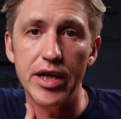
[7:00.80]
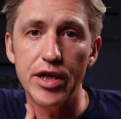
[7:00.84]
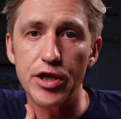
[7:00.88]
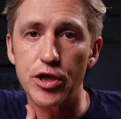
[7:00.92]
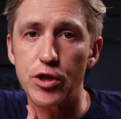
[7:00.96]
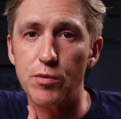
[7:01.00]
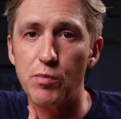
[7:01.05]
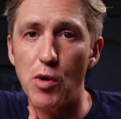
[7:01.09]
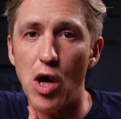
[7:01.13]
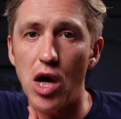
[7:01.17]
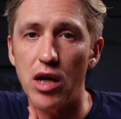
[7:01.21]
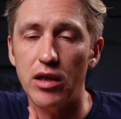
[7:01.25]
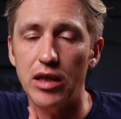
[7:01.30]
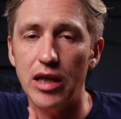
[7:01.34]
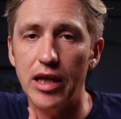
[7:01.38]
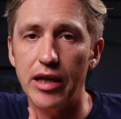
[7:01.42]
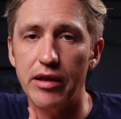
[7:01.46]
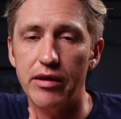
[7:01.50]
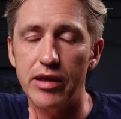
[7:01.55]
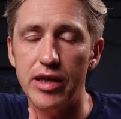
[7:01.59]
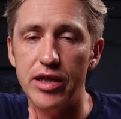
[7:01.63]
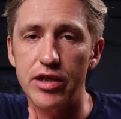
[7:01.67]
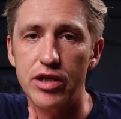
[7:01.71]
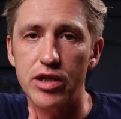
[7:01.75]
in a spot
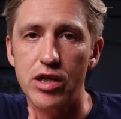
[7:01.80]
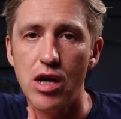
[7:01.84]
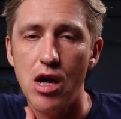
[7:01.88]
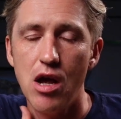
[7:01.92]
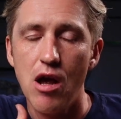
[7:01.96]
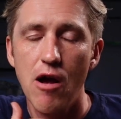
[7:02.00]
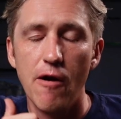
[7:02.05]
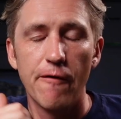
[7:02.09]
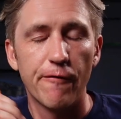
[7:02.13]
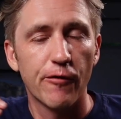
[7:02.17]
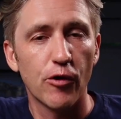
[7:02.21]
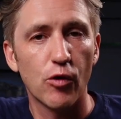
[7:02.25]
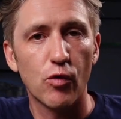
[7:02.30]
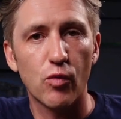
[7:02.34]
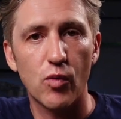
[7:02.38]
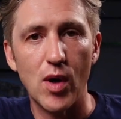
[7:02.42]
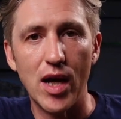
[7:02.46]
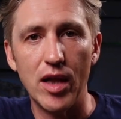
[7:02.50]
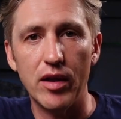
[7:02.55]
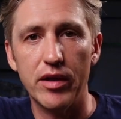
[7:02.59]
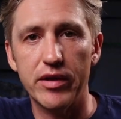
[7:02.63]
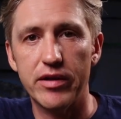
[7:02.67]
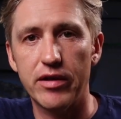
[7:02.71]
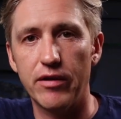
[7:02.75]
like this for
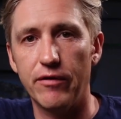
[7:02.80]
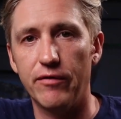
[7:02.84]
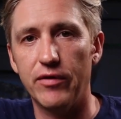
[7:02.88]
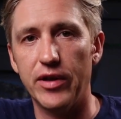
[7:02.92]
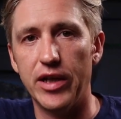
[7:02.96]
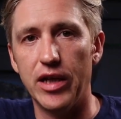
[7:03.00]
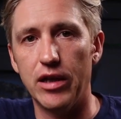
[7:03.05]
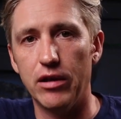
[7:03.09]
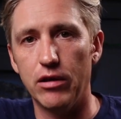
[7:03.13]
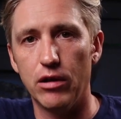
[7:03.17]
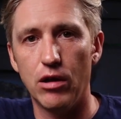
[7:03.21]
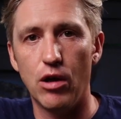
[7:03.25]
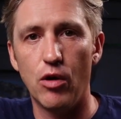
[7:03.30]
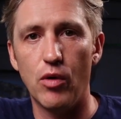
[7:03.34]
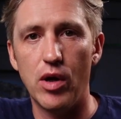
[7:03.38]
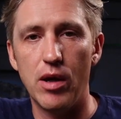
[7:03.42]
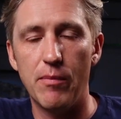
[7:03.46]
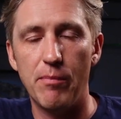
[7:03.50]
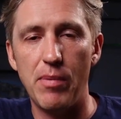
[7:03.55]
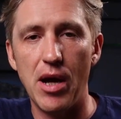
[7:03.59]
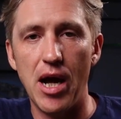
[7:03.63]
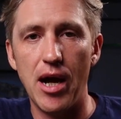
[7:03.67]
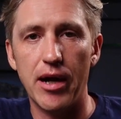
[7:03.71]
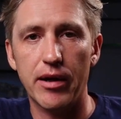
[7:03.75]
relatively a low
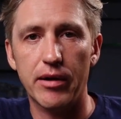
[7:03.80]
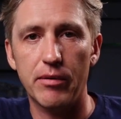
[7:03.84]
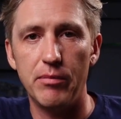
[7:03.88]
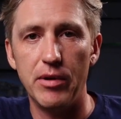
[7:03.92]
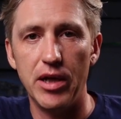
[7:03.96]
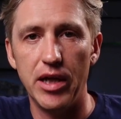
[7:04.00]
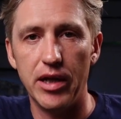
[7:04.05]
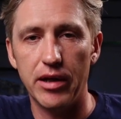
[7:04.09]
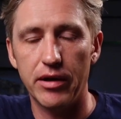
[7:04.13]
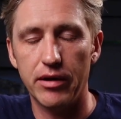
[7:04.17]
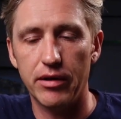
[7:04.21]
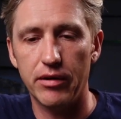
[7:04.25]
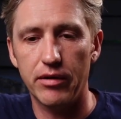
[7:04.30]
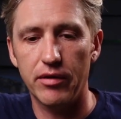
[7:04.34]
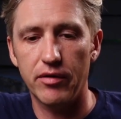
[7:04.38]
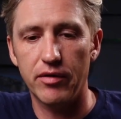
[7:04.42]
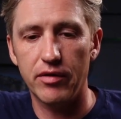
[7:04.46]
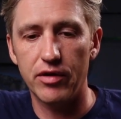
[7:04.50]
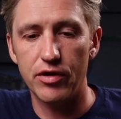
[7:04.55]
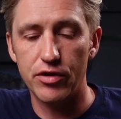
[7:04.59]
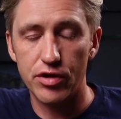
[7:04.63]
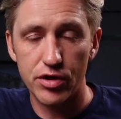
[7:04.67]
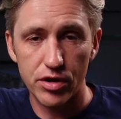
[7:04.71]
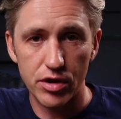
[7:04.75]
impact, meaning
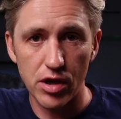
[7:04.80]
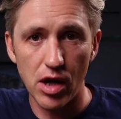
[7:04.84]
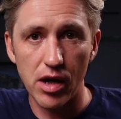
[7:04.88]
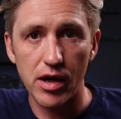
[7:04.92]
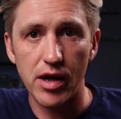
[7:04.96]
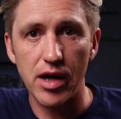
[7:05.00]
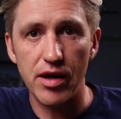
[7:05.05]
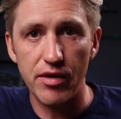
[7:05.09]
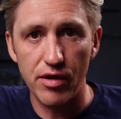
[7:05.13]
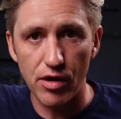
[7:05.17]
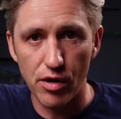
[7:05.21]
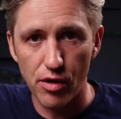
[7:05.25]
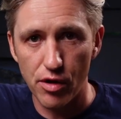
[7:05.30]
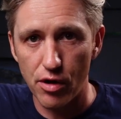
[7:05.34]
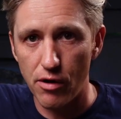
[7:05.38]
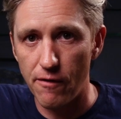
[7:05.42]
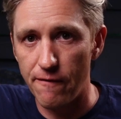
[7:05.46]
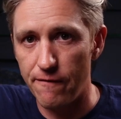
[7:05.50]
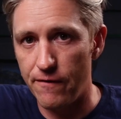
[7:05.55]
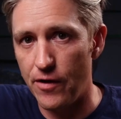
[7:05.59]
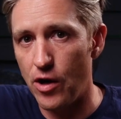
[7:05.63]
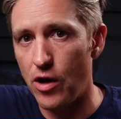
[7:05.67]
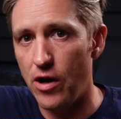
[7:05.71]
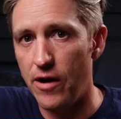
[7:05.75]
there's sockeye there that
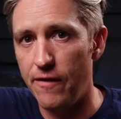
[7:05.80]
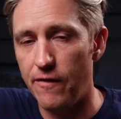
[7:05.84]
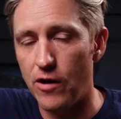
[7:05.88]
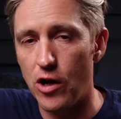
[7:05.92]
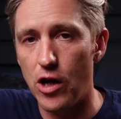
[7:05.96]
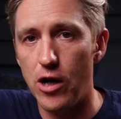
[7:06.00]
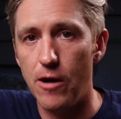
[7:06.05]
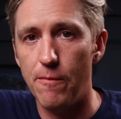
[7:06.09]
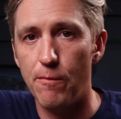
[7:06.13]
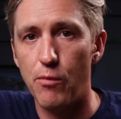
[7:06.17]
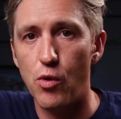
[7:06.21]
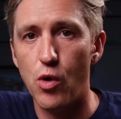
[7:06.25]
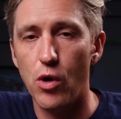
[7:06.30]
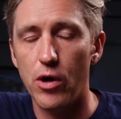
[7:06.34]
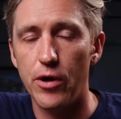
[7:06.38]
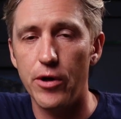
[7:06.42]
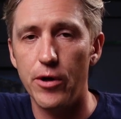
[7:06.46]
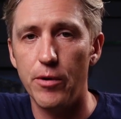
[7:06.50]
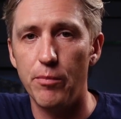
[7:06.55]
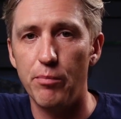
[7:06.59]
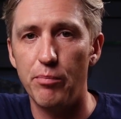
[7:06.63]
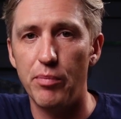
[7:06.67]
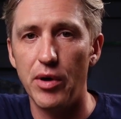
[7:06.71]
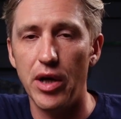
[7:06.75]
are very, very
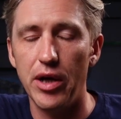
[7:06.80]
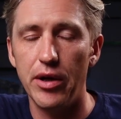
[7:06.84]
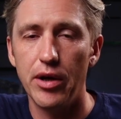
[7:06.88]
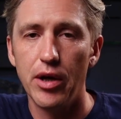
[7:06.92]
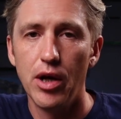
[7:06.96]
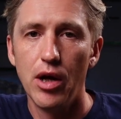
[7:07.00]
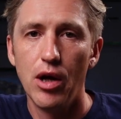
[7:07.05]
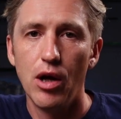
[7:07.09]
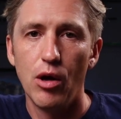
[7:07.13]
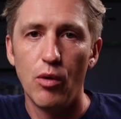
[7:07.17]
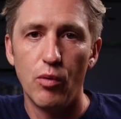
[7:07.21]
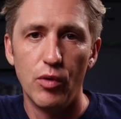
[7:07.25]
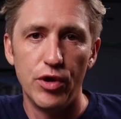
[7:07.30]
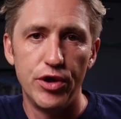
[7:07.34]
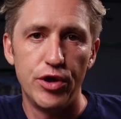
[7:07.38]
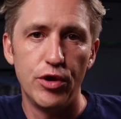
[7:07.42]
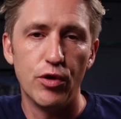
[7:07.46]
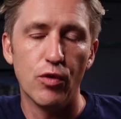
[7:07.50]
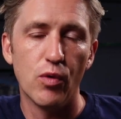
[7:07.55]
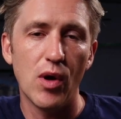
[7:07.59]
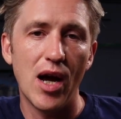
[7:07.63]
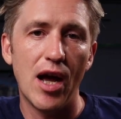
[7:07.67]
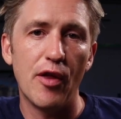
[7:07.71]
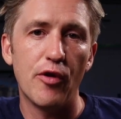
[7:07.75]
important, but would
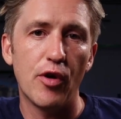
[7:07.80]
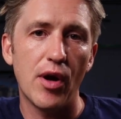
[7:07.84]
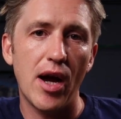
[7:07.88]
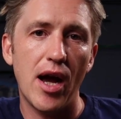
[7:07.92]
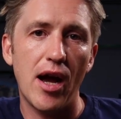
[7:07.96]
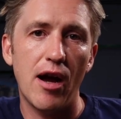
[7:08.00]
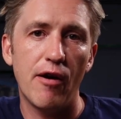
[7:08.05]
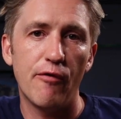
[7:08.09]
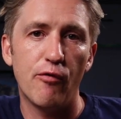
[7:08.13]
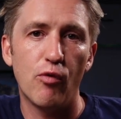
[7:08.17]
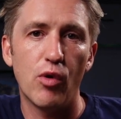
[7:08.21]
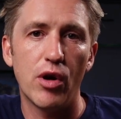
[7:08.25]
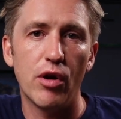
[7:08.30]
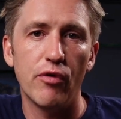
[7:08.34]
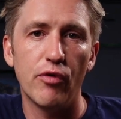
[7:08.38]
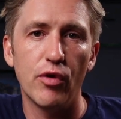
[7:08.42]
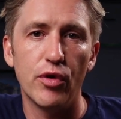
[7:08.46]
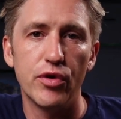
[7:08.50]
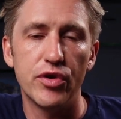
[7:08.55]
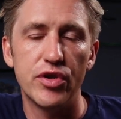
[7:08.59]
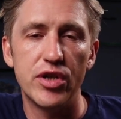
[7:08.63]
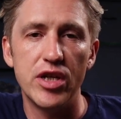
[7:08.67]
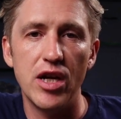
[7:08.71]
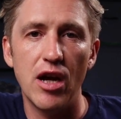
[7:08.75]
you rather have one of
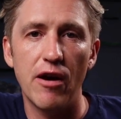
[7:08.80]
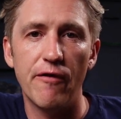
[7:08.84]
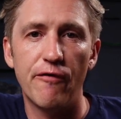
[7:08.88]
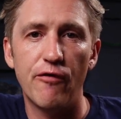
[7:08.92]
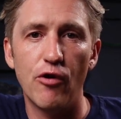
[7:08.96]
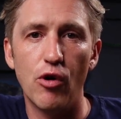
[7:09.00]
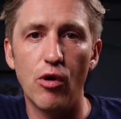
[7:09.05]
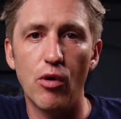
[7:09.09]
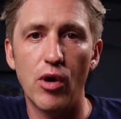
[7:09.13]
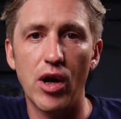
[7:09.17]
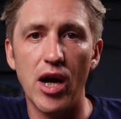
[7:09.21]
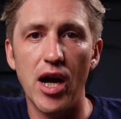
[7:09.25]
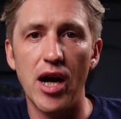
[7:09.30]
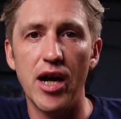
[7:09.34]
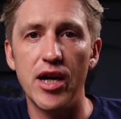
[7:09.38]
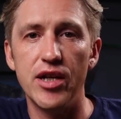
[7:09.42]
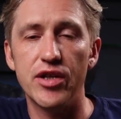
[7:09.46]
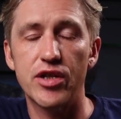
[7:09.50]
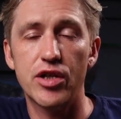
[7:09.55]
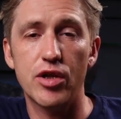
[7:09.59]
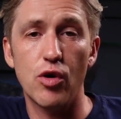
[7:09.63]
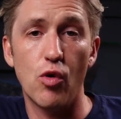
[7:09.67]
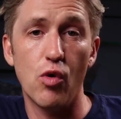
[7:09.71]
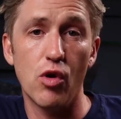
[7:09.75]
those DFO
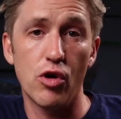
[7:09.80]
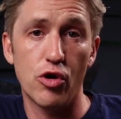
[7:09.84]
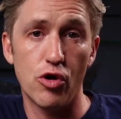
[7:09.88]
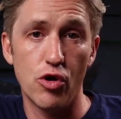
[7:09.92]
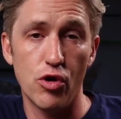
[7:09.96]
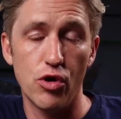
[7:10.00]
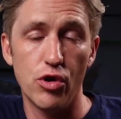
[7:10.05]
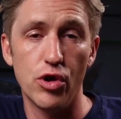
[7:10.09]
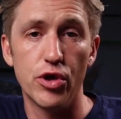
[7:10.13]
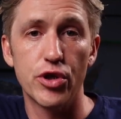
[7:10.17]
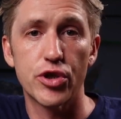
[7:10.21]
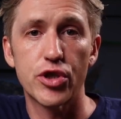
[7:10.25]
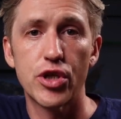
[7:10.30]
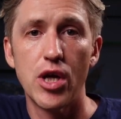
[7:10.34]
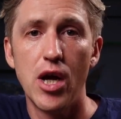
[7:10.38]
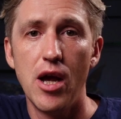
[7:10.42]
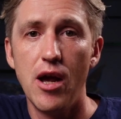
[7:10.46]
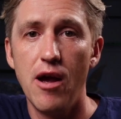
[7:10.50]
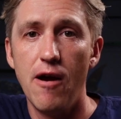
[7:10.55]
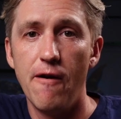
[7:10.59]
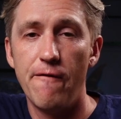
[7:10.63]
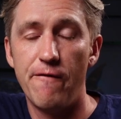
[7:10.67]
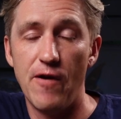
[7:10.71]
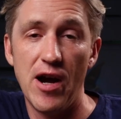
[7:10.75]
guys or girls
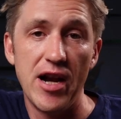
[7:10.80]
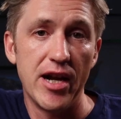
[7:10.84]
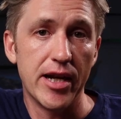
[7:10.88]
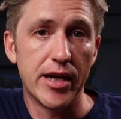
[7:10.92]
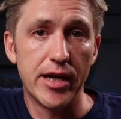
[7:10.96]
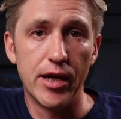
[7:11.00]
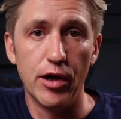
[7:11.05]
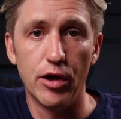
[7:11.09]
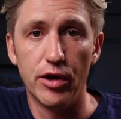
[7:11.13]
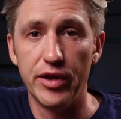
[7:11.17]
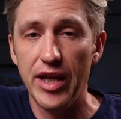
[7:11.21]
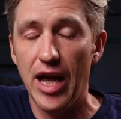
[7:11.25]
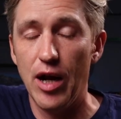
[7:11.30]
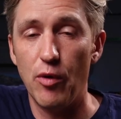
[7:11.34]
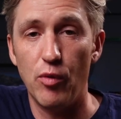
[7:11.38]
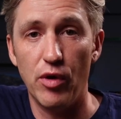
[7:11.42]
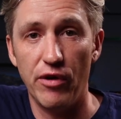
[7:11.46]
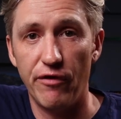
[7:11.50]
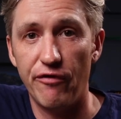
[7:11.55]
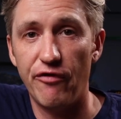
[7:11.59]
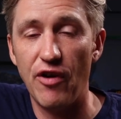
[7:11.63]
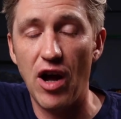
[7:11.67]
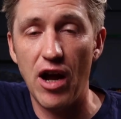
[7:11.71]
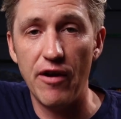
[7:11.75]
find a gill net
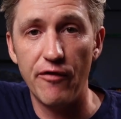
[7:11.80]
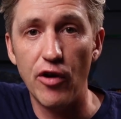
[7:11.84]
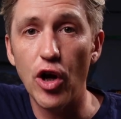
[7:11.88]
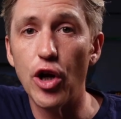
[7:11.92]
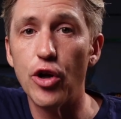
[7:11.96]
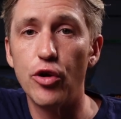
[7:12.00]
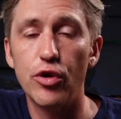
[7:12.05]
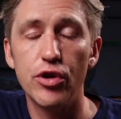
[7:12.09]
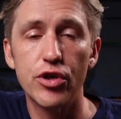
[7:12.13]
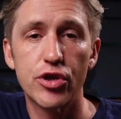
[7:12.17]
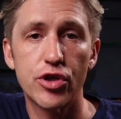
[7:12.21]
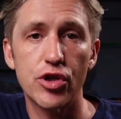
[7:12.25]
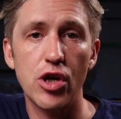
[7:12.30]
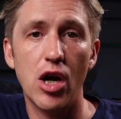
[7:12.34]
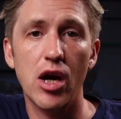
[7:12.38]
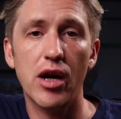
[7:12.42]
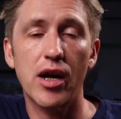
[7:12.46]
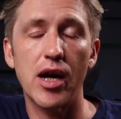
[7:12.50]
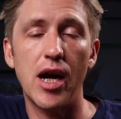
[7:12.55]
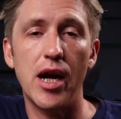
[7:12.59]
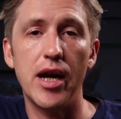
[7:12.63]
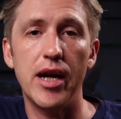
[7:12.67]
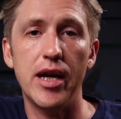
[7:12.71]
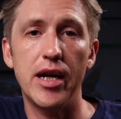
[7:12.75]
with 500
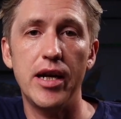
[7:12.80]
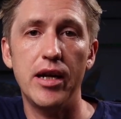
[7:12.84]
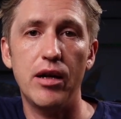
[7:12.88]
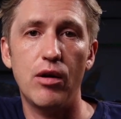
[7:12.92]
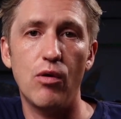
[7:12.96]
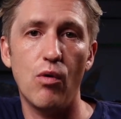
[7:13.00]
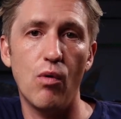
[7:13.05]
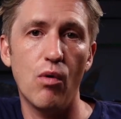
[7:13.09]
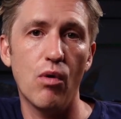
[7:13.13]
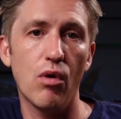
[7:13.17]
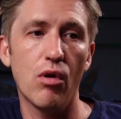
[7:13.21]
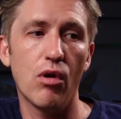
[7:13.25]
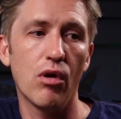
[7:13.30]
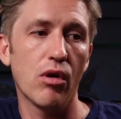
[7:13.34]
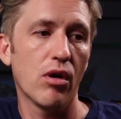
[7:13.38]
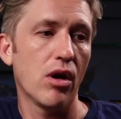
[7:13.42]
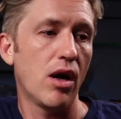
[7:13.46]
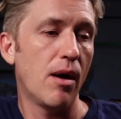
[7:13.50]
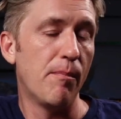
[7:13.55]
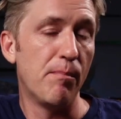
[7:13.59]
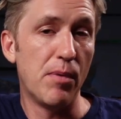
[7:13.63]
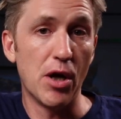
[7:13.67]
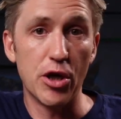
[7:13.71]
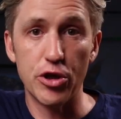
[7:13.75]
sockeye in it,
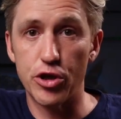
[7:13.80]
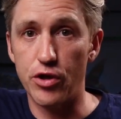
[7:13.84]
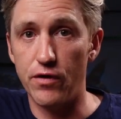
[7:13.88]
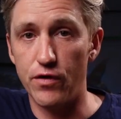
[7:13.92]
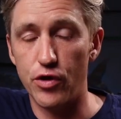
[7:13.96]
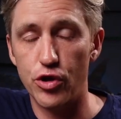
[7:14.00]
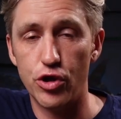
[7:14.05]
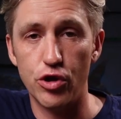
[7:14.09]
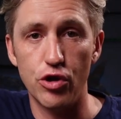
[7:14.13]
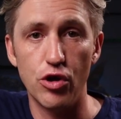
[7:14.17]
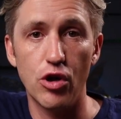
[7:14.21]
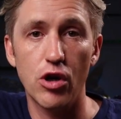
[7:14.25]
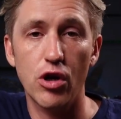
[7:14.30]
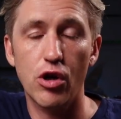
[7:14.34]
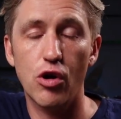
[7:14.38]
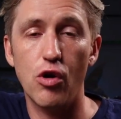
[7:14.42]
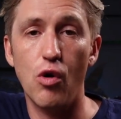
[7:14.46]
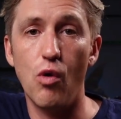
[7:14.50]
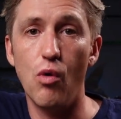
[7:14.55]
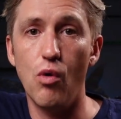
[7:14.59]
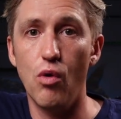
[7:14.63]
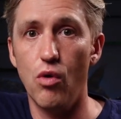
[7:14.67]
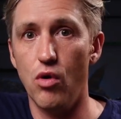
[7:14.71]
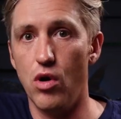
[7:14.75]
or a bunch of
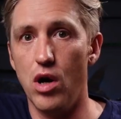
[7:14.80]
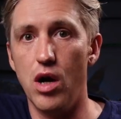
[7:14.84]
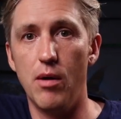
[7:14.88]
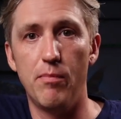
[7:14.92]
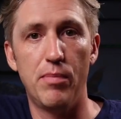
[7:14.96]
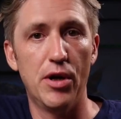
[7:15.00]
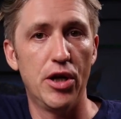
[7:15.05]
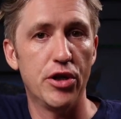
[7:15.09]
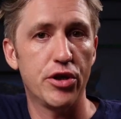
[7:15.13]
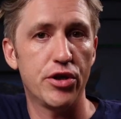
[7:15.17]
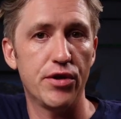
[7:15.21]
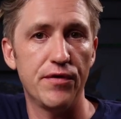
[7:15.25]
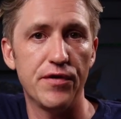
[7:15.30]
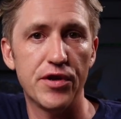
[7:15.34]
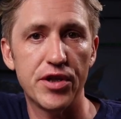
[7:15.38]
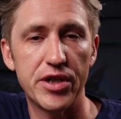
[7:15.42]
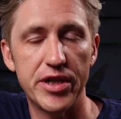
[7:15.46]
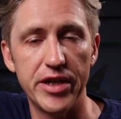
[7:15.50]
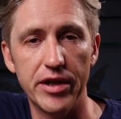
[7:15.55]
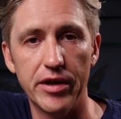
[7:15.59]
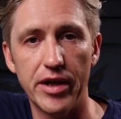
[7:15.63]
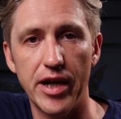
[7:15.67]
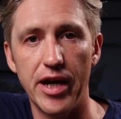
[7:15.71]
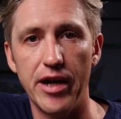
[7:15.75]
chinook, or a bunch of
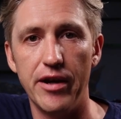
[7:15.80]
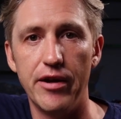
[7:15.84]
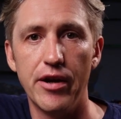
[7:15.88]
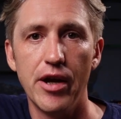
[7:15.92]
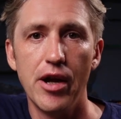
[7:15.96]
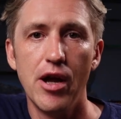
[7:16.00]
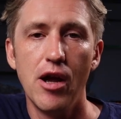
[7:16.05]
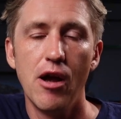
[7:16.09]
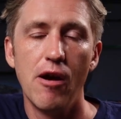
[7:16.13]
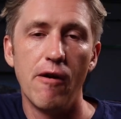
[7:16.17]
steelhead,